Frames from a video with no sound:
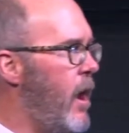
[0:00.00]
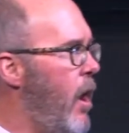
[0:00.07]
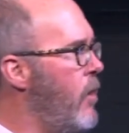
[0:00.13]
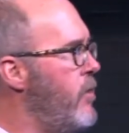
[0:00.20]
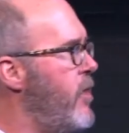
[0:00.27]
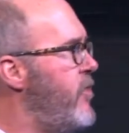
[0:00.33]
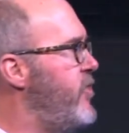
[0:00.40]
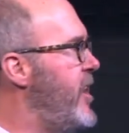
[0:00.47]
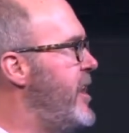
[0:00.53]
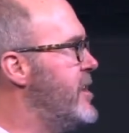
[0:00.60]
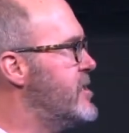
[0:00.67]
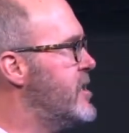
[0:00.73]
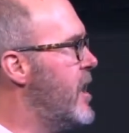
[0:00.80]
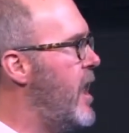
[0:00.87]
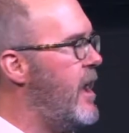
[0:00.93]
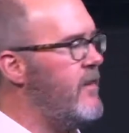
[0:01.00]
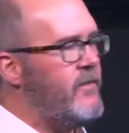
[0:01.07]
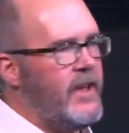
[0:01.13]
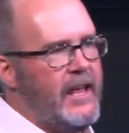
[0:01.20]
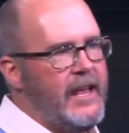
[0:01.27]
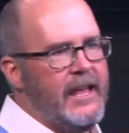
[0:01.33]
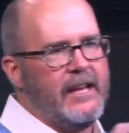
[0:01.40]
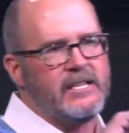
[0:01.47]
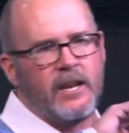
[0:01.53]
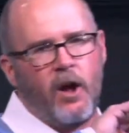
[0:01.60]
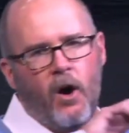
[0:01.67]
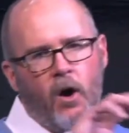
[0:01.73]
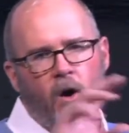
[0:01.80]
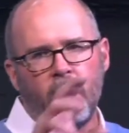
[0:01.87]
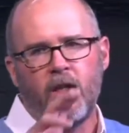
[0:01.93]
All the things love is and
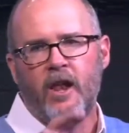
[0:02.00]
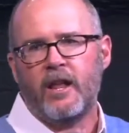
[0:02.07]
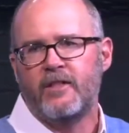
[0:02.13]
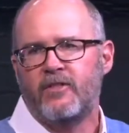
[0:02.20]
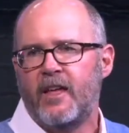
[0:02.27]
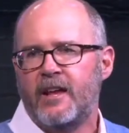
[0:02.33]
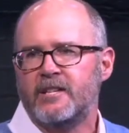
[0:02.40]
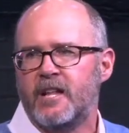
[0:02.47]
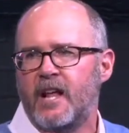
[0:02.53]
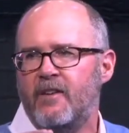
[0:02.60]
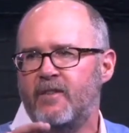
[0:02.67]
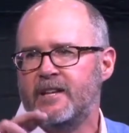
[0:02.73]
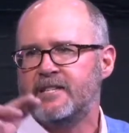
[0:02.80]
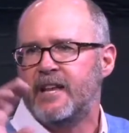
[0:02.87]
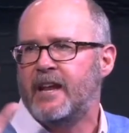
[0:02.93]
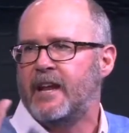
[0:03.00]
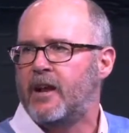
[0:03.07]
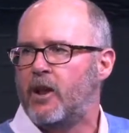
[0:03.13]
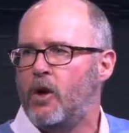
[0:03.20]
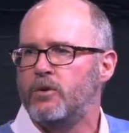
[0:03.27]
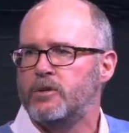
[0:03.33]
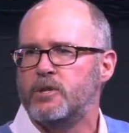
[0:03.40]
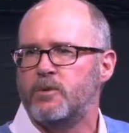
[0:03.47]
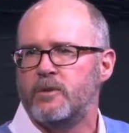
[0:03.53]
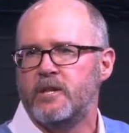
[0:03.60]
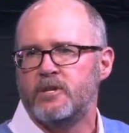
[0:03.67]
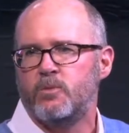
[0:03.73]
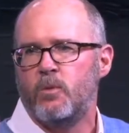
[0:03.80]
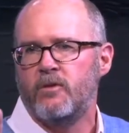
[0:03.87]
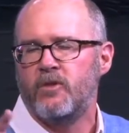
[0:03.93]
all the things love is. And it closes with
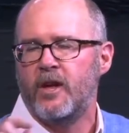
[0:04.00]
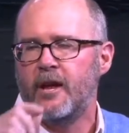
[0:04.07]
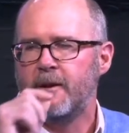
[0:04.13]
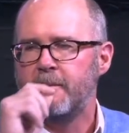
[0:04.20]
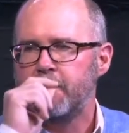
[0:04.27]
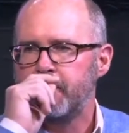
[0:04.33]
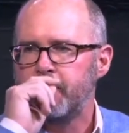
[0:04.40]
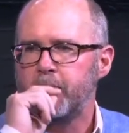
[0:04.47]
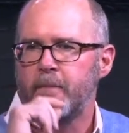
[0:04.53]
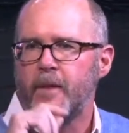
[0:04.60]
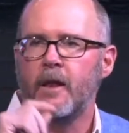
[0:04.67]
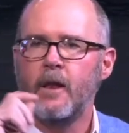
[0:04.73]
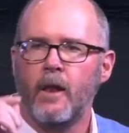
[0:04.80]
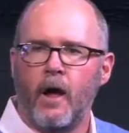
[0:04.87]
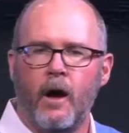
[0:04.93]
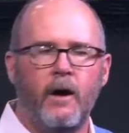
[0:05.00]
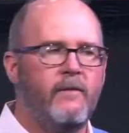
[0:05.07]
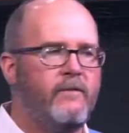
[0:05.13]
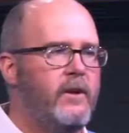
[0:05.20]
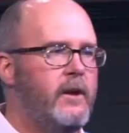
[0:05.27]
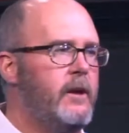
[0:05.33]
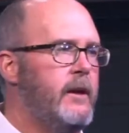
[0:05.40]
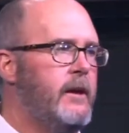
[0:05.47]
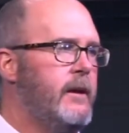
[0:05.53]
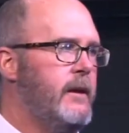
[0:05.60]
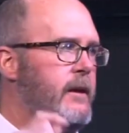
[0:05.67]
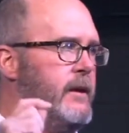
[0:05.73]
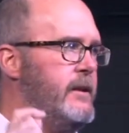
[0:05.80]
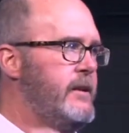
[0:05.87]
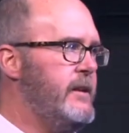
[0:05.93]
this one thing. Love
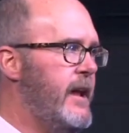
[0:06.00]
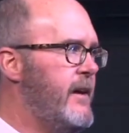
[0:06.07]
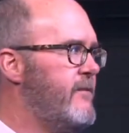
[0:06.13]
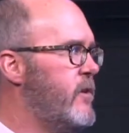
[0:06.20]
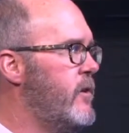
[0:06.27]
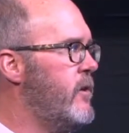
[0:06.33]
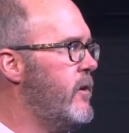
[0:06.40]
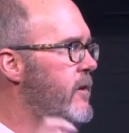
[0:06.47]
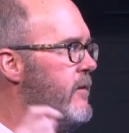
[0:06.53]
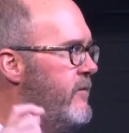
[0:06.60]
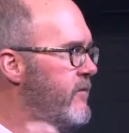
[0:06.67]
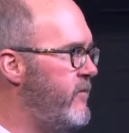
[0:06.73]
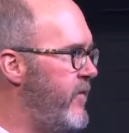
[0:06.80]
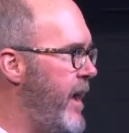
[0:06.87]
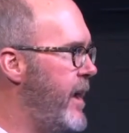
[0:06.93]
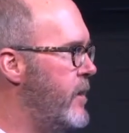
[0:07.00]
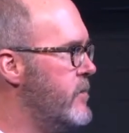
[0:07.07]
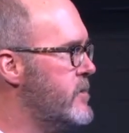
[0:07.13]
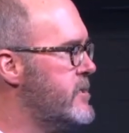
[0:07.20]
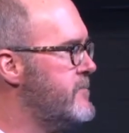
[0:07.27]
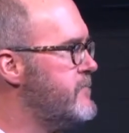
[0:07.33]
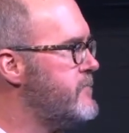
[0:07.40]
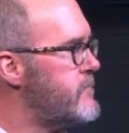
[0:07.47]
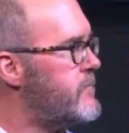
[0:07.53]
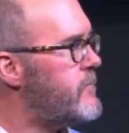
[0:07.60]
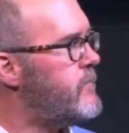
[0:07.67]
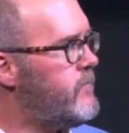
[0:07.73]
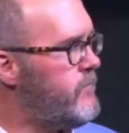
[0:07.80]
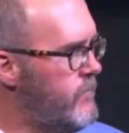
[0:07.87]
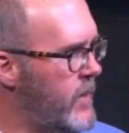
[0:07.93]
never fails.
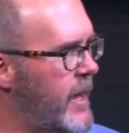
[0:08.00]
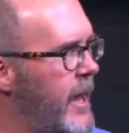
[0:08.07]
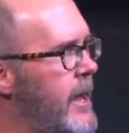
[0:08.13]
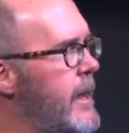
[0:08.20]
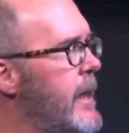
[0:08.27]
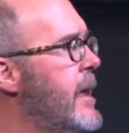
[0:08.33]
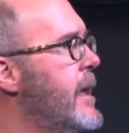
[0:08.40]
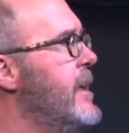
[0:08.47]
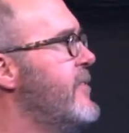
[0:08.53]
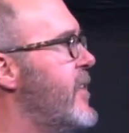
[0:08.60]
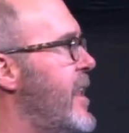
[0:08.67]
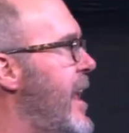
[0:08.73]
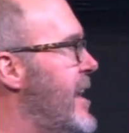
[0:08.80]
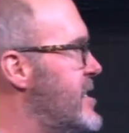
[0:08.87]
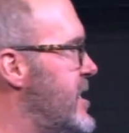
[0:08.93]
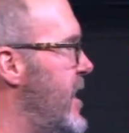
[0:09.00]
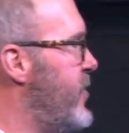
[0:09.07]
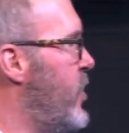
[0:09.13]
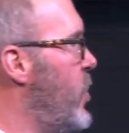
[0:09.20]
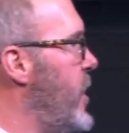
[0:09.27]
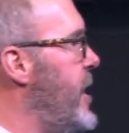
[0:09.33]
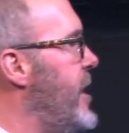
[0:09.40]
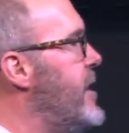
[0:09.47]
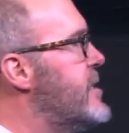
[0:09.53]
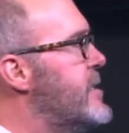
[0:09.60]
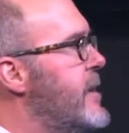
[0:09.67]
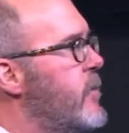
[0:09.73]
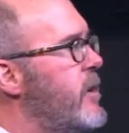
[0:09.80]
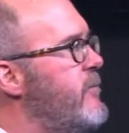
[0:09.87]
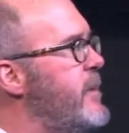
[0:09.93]
Okay? For the last several weeks,
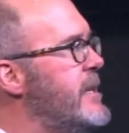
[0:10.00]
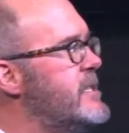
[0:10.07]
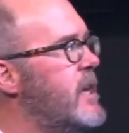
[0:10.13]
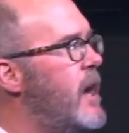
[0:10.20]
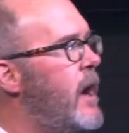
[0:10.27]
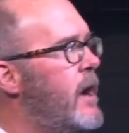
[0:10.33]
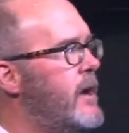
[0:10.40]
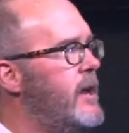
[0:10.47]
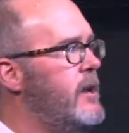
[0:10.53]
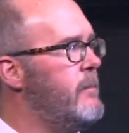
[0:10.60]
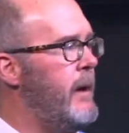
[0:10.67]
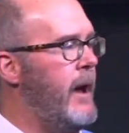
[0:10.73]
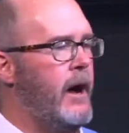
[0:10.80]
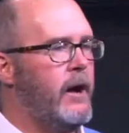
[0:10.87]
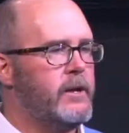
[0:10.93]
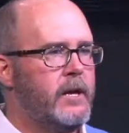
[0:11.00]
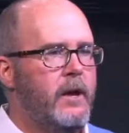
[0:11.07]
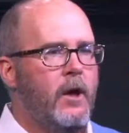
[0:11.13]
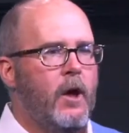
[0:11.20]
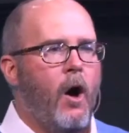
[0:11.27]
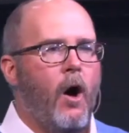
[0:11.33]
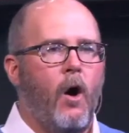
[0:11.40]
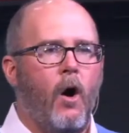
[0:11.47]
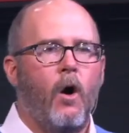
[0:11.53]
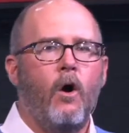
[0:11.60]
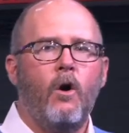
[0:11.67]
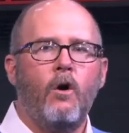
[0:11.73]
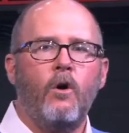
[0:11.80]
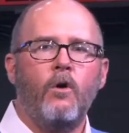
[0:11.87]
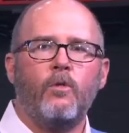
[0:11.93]
we've been talking about
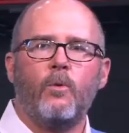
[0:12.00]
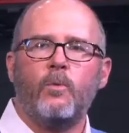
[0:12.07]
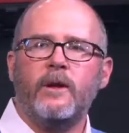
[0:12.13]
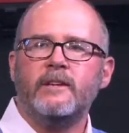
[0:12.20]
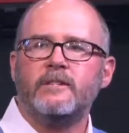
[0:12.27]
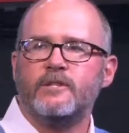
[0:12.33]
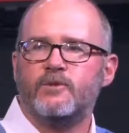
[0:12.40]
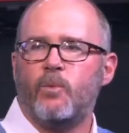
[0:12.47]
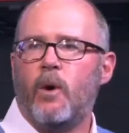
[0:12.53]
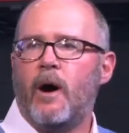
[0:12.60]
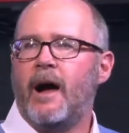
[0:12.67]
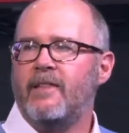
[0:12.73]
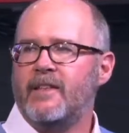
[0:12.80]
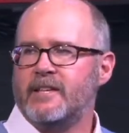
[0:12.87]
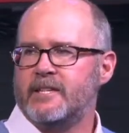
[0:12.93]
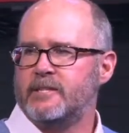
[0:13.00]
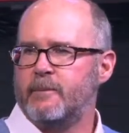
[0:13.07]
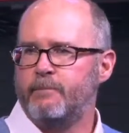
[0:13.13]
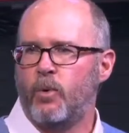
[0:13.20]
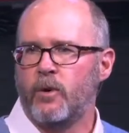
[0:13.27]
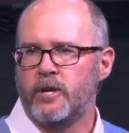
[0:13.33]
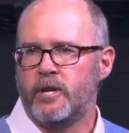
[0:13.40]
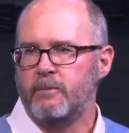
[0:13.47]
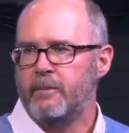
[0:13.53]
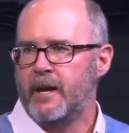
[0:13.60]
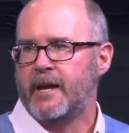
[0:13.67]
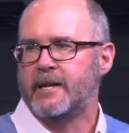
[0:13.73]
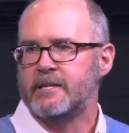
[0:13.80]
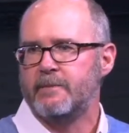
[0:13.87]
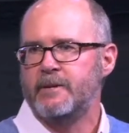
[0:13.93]
all the reasons why this is important to me.
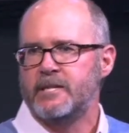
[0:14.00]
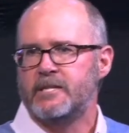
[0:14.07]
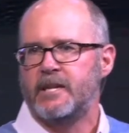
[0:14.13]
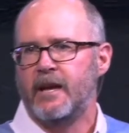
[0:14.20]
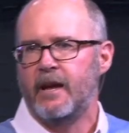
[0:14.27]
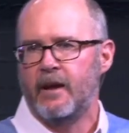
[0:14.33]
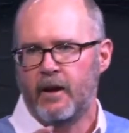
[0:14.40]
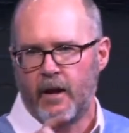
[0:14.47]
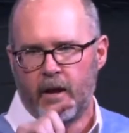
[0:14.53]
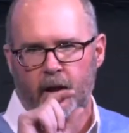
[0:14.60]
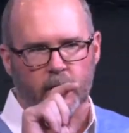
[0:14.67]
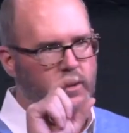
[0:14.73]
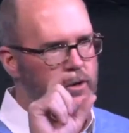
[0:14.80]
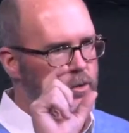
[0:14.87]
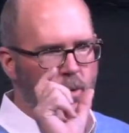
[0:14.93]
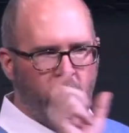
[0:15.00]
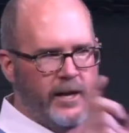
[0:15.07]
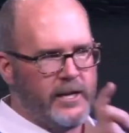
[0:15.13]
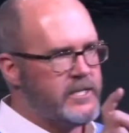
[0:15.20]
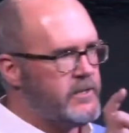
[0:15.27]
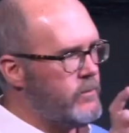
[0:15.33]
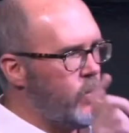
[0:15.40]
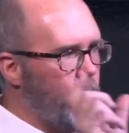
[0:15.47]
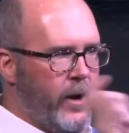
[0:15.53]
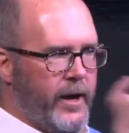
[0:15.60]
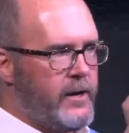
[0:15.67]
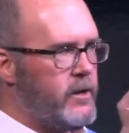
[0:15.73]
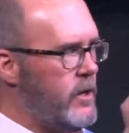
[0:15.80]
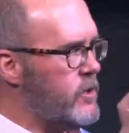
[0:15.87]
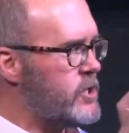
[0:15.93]
Because let me just tell you a quick
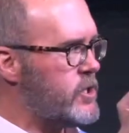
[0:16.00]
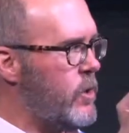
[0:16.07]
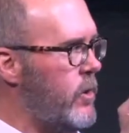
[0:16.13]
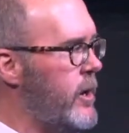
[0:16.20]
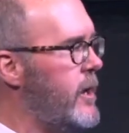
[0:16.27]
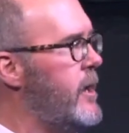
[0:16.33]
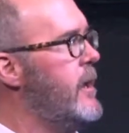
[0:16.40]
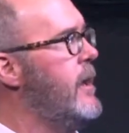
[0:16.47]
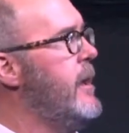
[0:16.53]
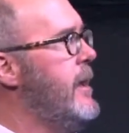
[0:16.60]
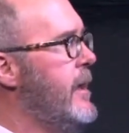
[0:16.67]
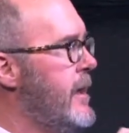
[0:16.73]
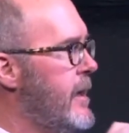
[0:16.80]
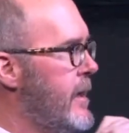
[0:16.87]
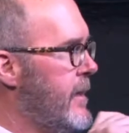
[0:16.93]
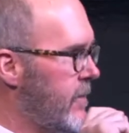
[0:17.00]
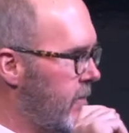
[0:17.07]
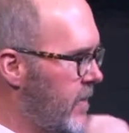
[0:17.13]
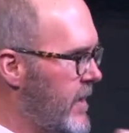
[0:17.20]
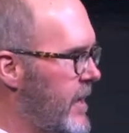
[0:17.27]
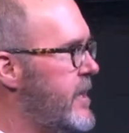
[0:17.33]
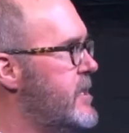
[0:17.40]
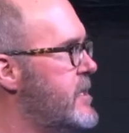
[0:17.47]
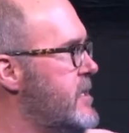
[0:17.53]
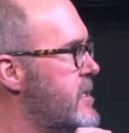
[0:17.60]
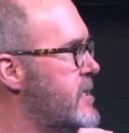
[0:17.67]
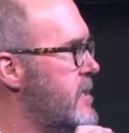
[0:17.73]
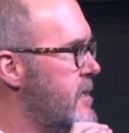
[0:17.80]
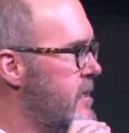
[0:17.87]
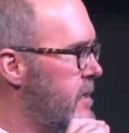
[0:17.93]
little story.
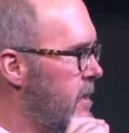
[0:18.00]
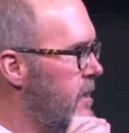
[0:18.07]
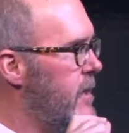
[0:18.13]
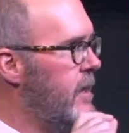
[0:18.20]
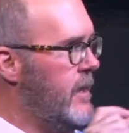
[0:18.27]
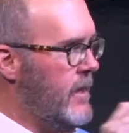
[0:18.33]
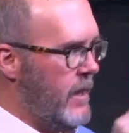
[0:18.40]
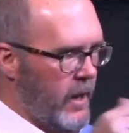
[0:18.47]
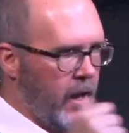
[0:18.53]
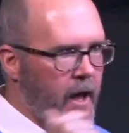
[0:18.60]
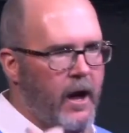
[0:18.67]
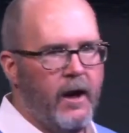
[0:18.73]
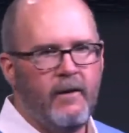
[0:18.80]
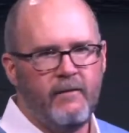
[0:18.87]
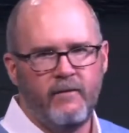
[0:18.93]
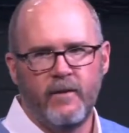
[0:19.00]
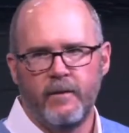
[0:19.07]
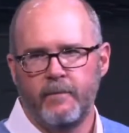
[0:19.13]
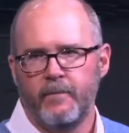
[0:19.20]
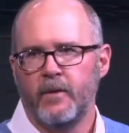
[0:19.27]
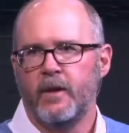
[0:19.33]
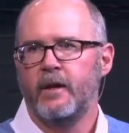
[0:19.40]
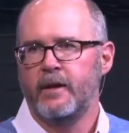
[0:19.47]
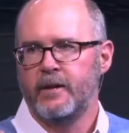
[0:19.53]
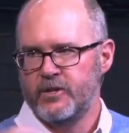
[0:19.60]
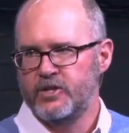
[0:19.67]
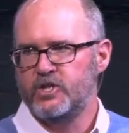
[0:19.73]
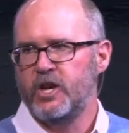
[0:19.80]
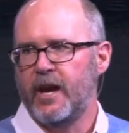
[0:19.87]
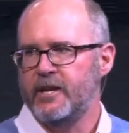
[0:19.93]
This love
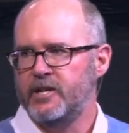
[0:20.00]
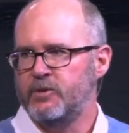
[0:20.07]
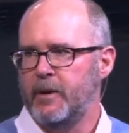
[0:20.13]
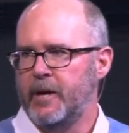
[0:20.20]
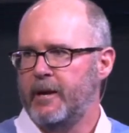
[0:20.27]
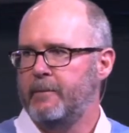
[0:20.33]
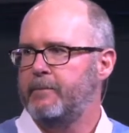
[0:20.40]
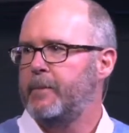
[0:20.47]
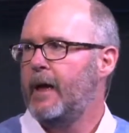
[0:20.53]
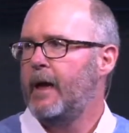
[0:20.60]
changed me.